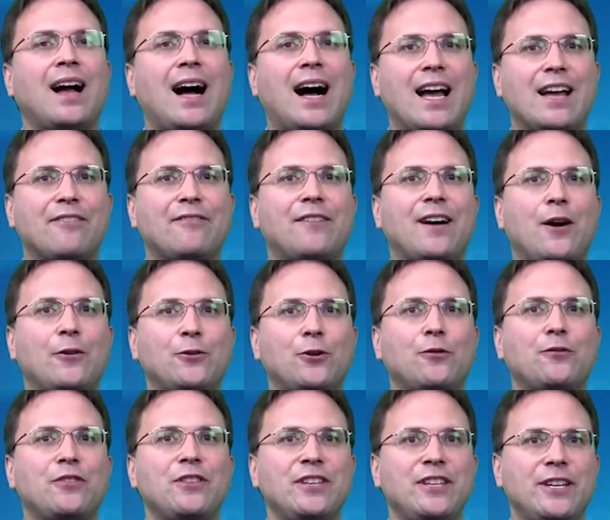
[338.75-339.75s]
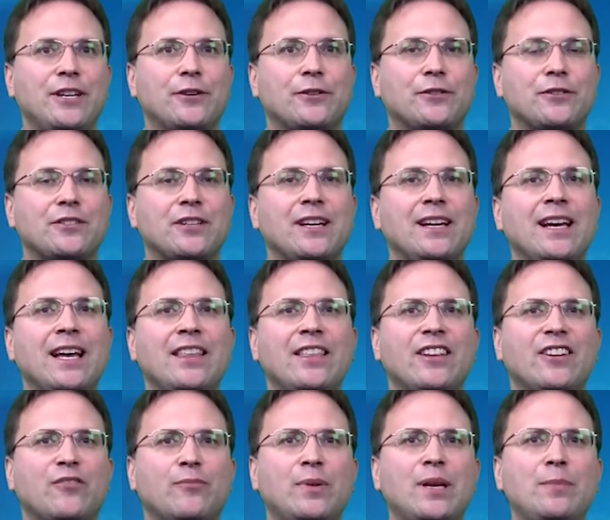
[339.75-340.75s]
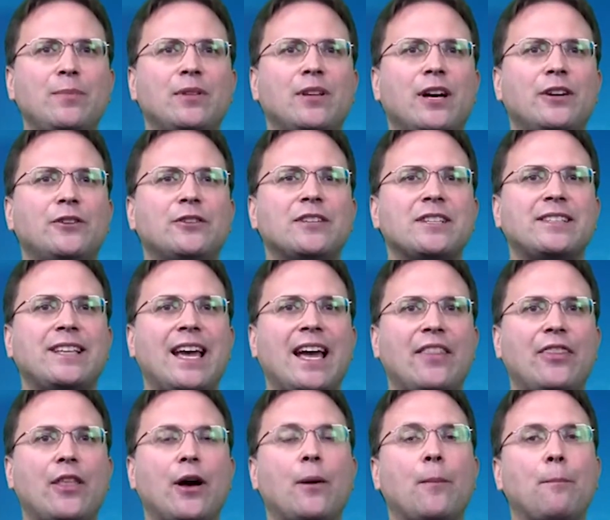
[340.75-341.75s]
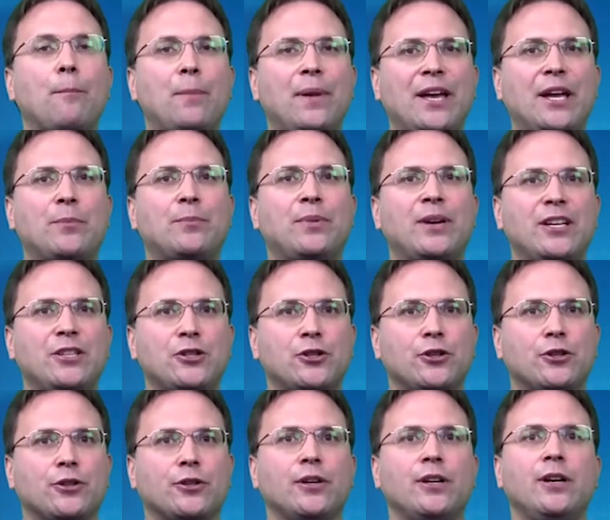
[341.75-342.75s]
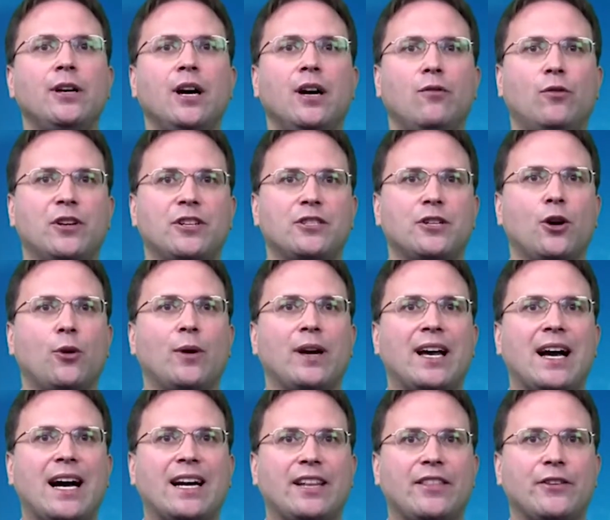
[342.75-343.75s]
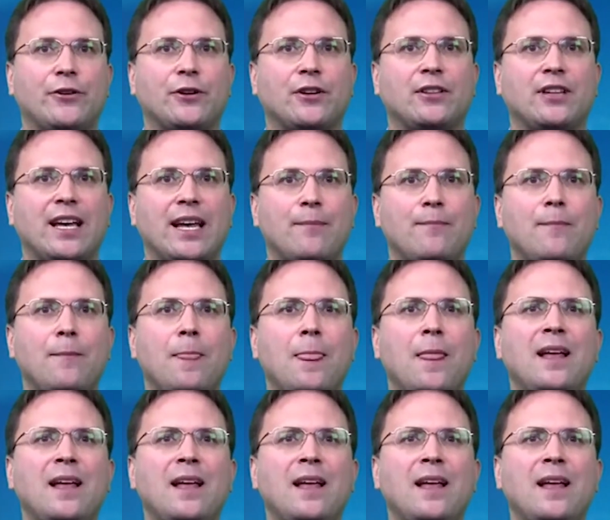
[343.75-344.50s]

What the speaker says: I have found over the years that if people understand the big picture of what is going on in their claim,